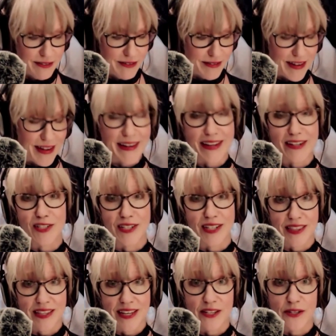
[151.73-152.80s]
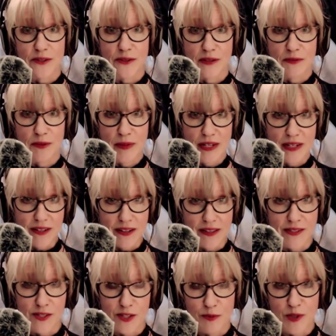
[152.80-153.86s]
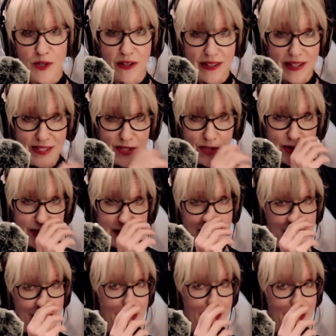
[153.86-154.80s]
And actually, thank you everybody on the Zoom call last Thursday night.